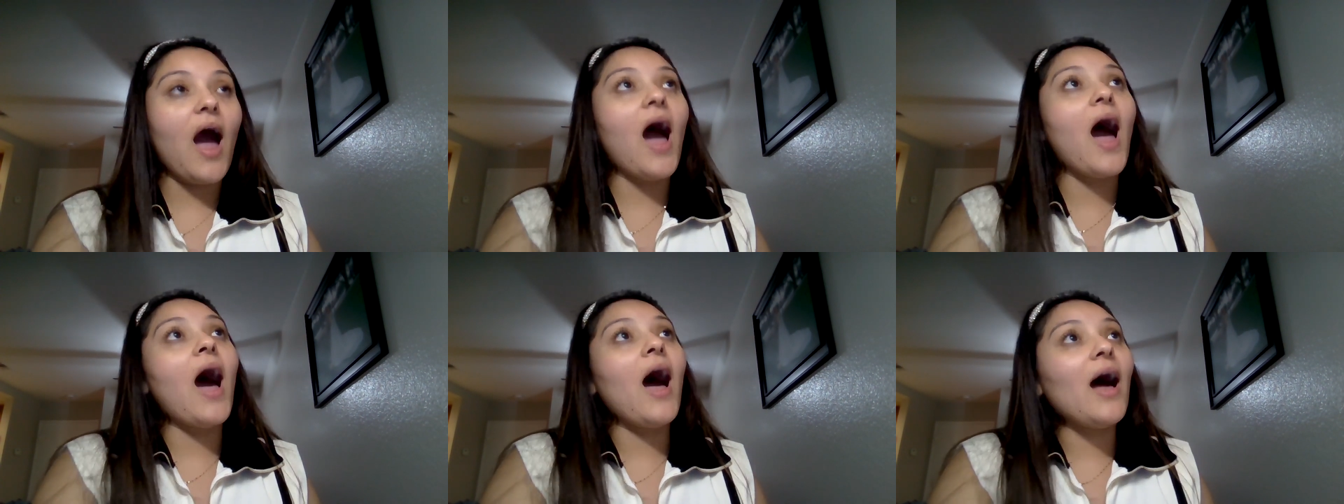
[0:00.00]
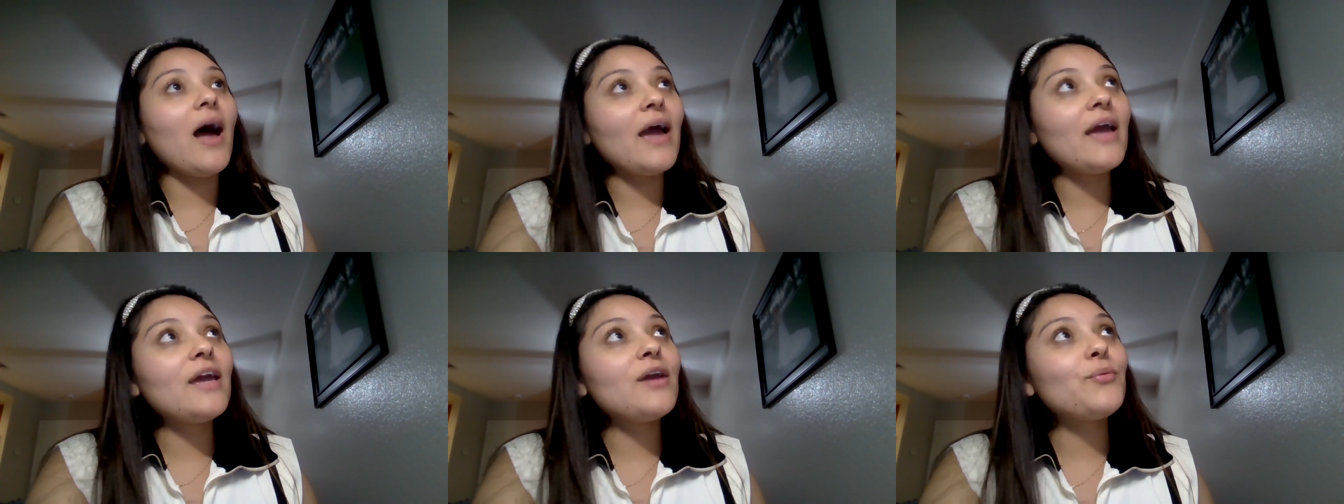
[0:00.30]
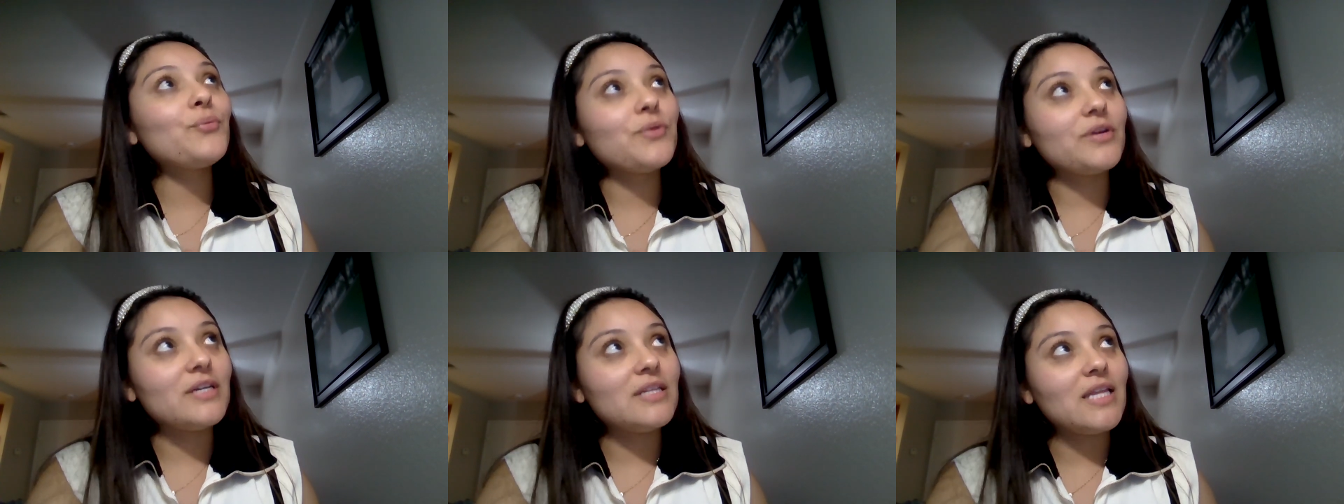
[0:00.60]
I
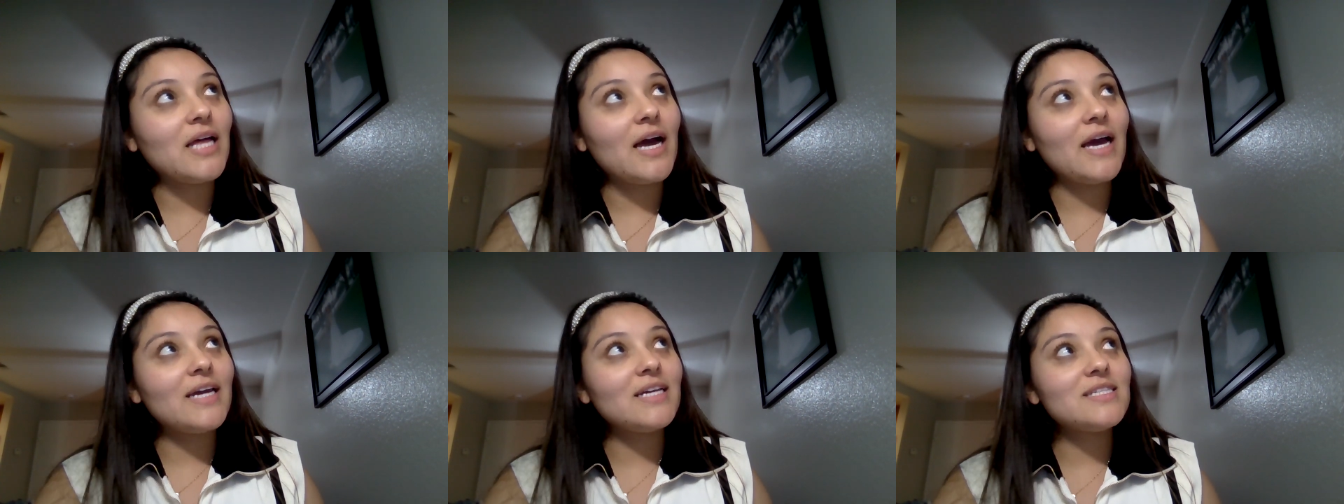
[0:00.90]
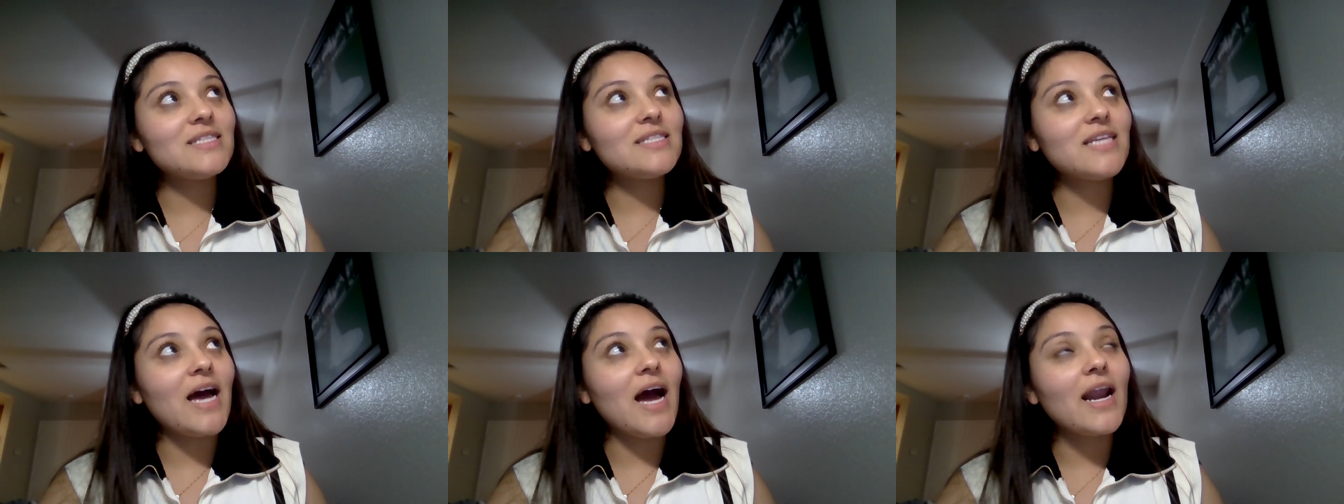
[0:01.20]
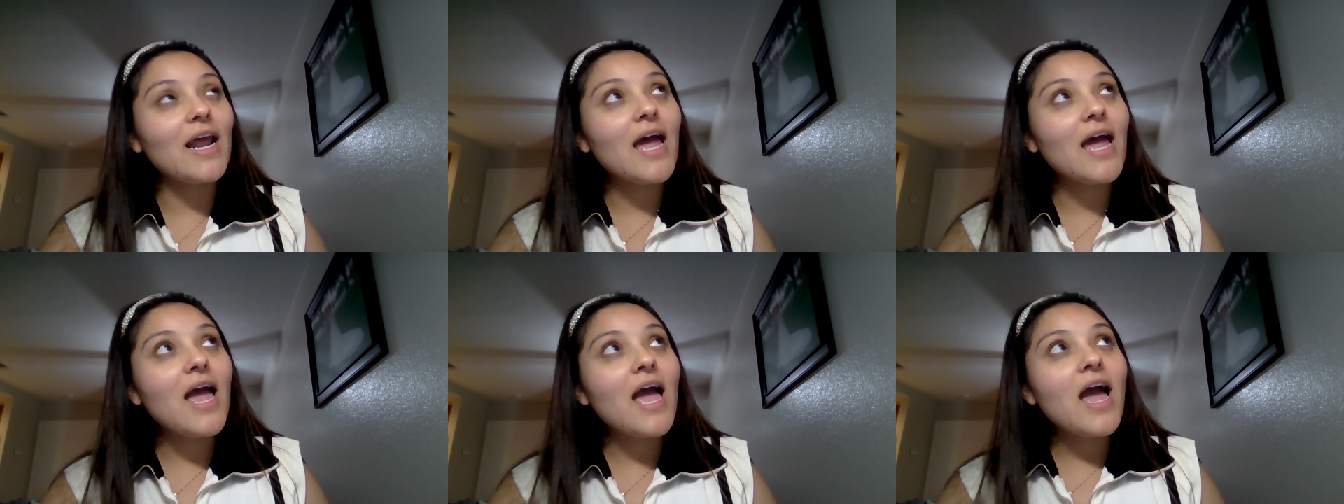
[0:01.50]
realized
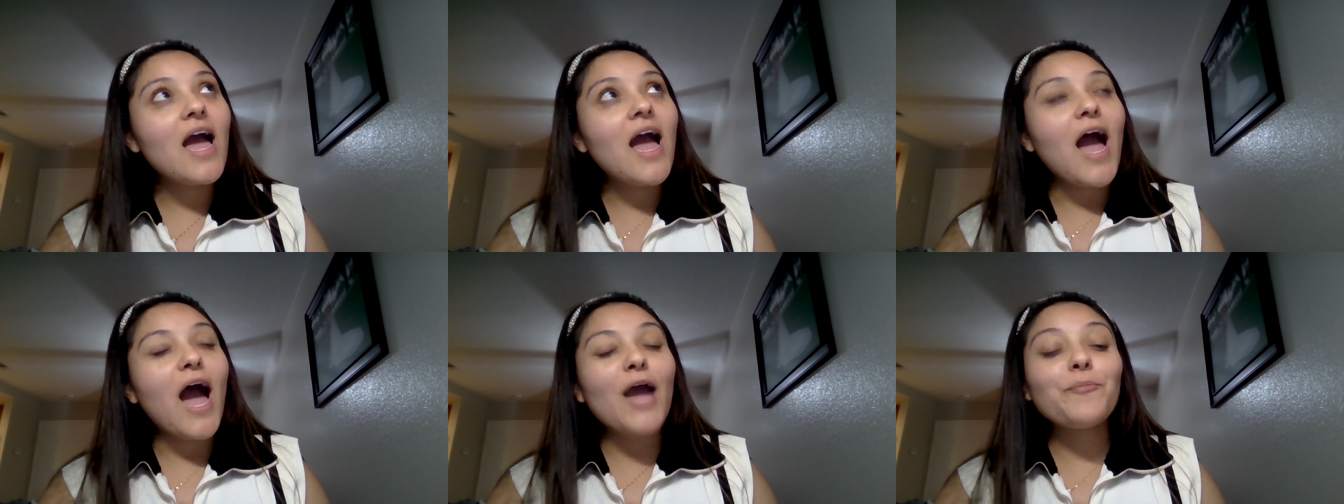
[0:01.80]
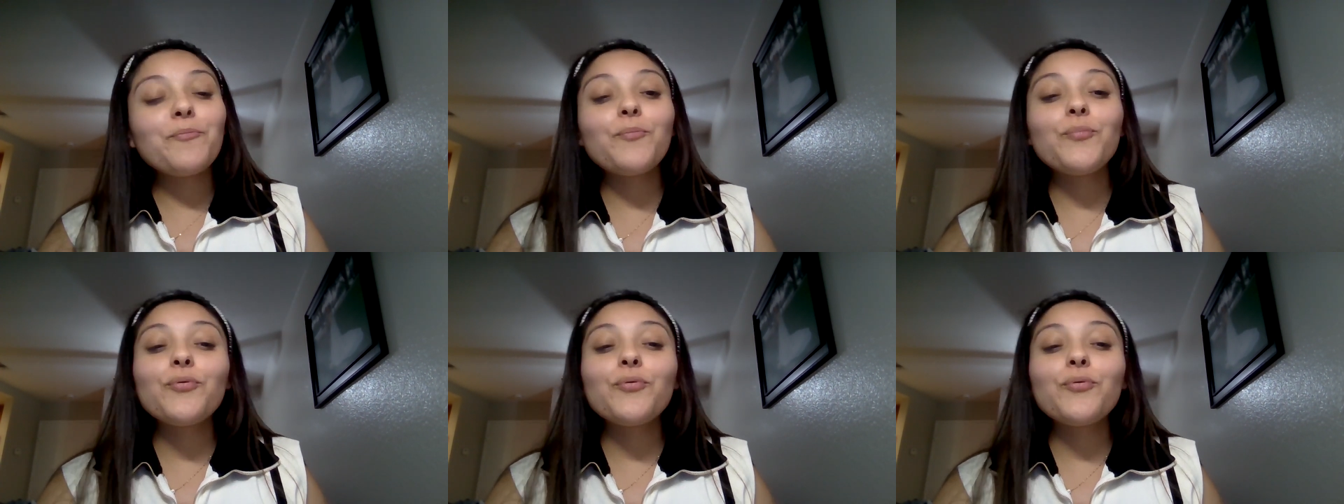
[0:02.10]
that I